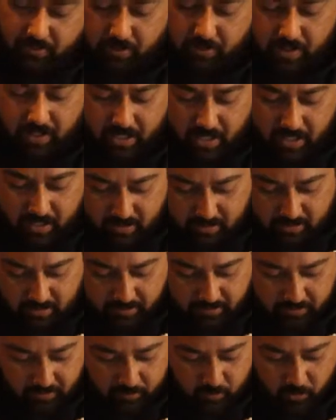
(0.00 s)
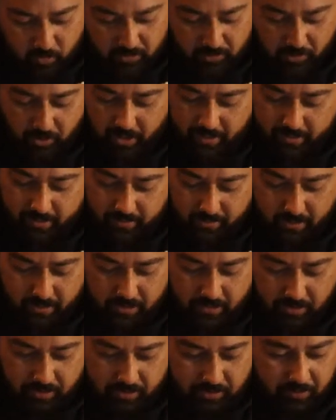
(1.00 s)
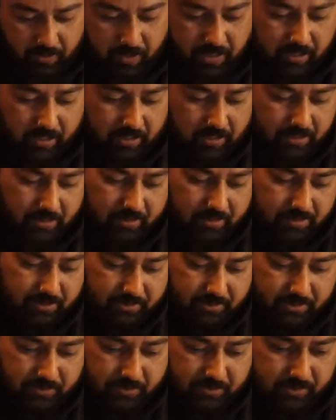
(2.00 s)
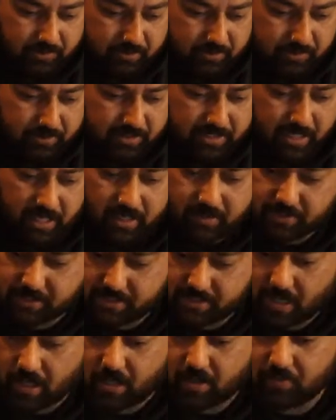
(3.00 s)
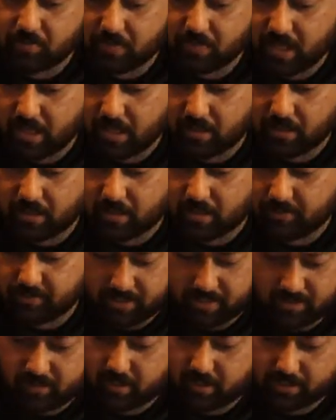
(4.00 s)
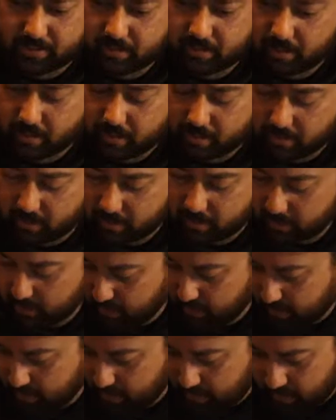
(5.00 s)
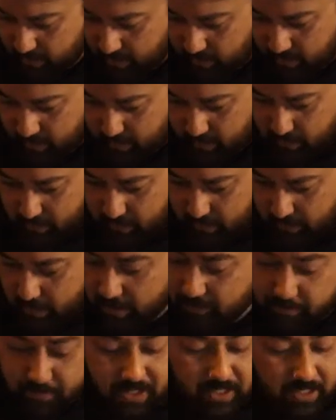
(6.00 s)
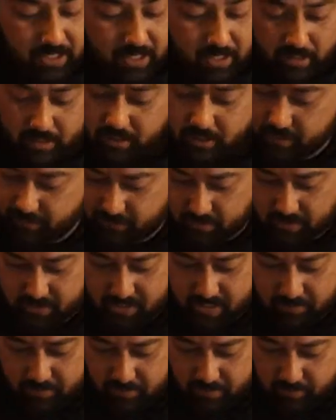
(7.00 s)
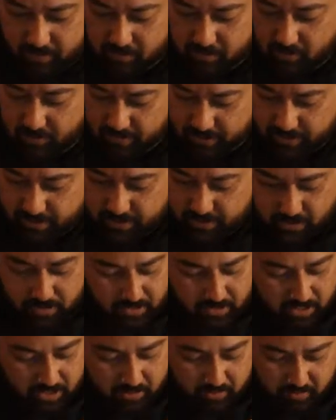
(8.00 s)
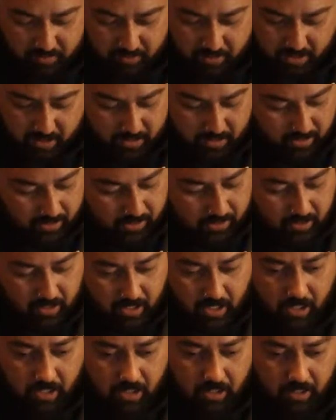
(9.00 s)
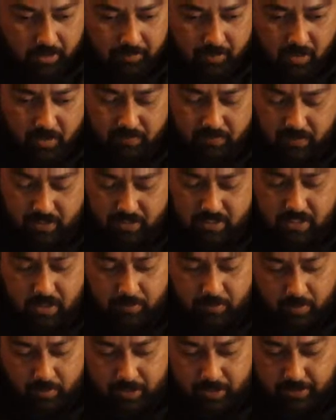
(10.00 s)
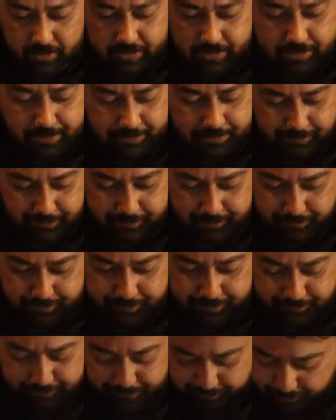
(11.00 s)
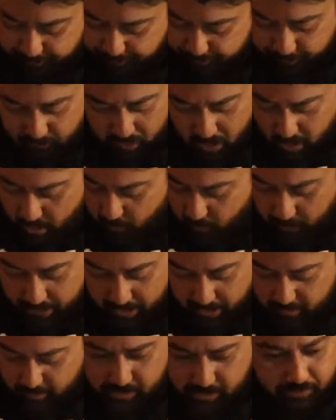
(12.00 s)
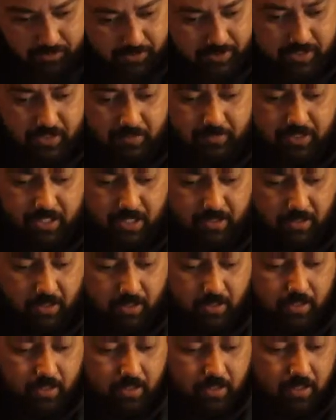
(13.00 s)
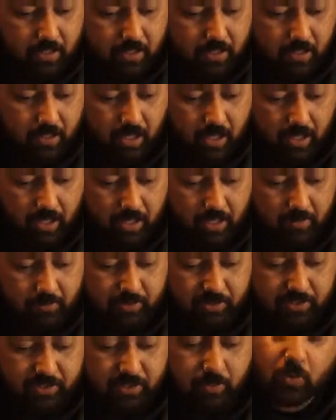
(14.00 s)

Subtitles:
get, the more likely you are to stay the same and kind of be nice. Like Miniac, for example. I've been talking to Scott here and there over the last couple of months, and we're going to be doing something together pretty soon. Well,